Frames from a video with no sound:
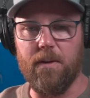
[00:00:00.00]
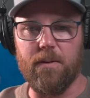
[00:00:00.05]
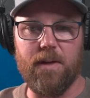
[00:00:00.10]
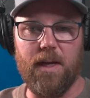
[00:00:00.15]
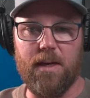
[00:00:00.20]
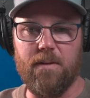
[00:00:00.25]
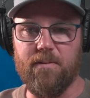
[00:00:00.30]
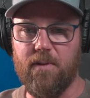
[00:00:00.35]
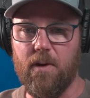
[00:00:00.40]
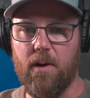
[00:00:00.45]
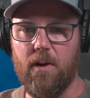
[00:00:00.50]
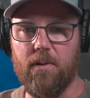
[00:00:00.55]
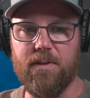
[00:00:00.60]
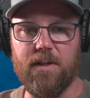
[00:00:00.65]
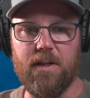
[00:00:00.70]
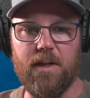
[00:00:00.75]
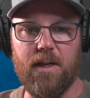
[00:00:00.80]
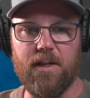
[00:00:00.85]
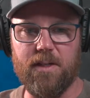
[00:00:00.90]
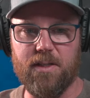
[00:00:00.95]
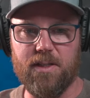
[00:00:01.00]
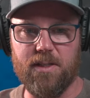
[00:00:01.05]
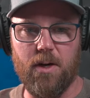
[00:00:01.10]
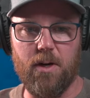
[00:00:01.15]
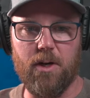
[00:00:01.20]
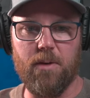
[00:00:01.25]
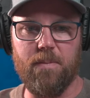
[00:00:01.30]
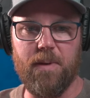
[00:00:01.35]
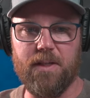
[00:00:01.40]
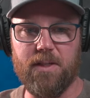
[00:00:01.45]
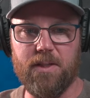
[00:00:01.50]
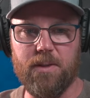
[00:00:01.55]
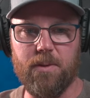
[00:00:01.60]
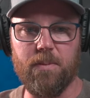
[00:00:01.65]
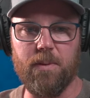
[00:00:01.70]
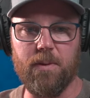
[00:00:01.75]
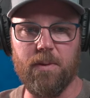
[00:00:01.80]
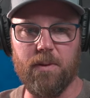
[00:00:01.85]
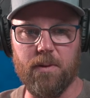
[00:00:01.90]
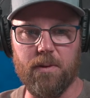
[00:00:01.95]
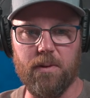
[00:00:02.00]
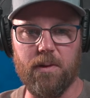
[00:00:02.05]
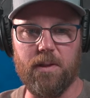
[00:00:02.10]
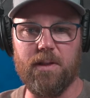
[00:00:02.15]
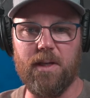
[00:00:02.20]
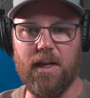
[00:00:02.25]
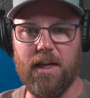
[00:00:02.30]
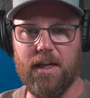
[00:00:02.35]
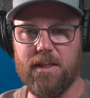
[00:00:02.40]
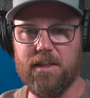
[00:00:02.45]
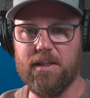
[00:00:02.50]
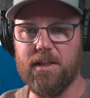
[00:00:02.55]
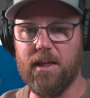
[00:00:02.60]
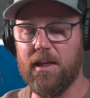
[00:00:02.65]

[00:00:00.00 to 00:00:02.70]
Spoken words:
get involved in a startup at super early days?